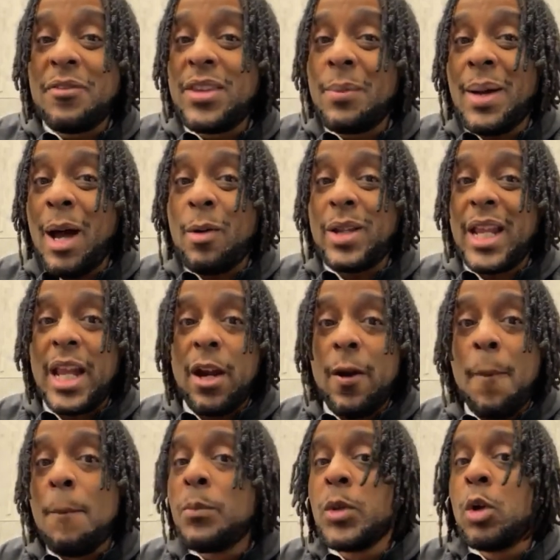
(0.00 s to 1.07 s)
them out here
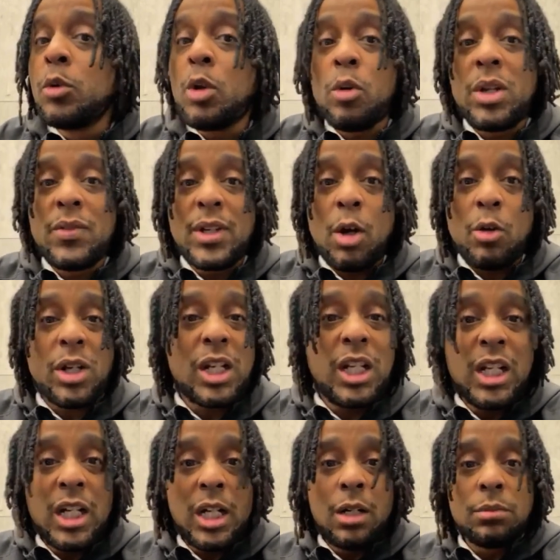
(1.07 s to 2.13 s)
who don't even go to
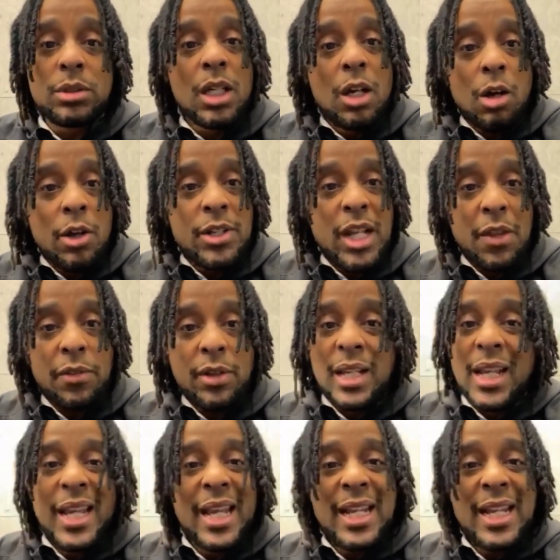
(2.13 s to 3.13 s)
clubs or nothing,